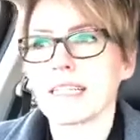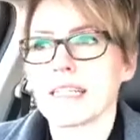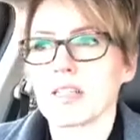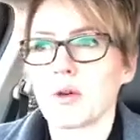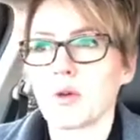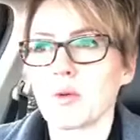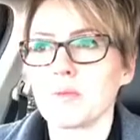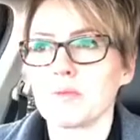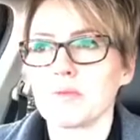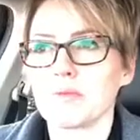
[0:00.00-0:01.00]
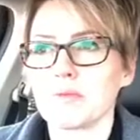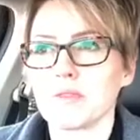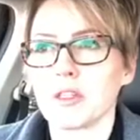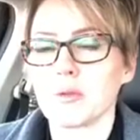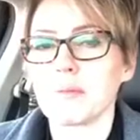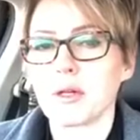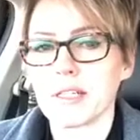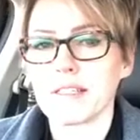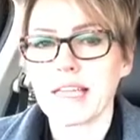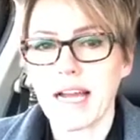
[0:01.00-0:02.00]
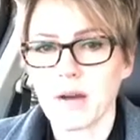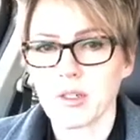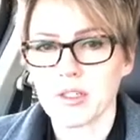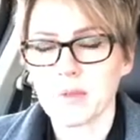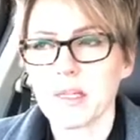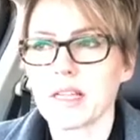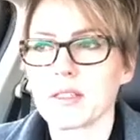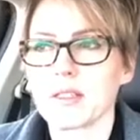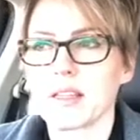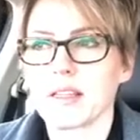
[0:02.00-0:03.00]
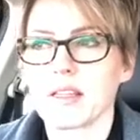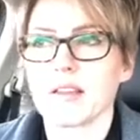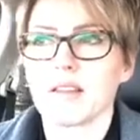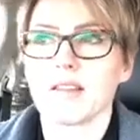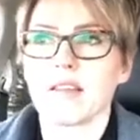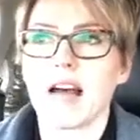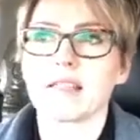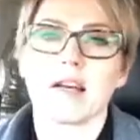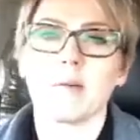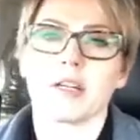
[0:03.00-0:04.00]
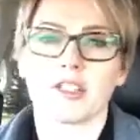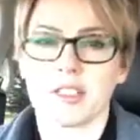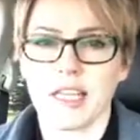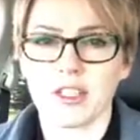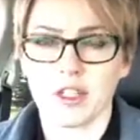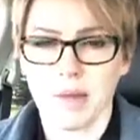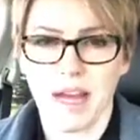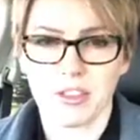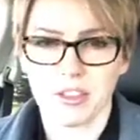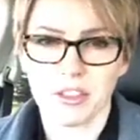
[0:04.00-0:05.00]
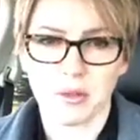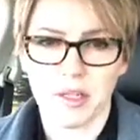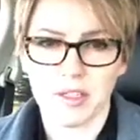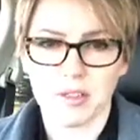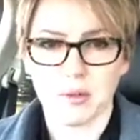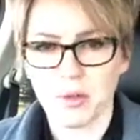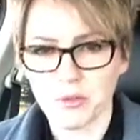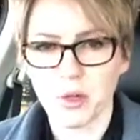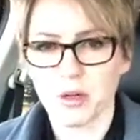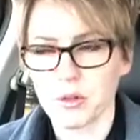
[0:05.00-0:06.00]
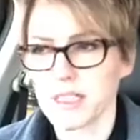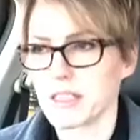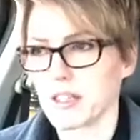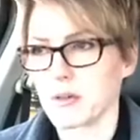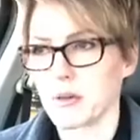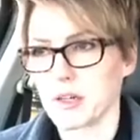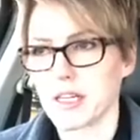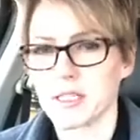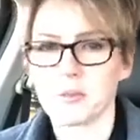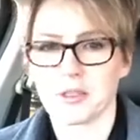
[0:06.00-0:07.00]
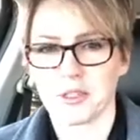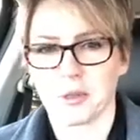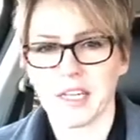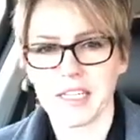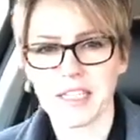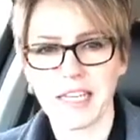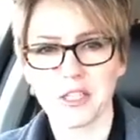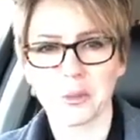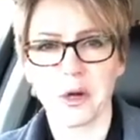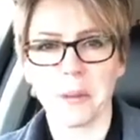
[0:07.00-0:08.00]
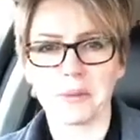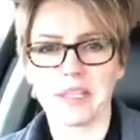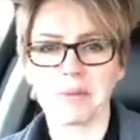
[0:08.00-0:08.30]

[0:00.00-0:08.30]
So, we put in the hours because that's how much staging matters to us. So we'll forego dinner out with our husbands so we can stage a property.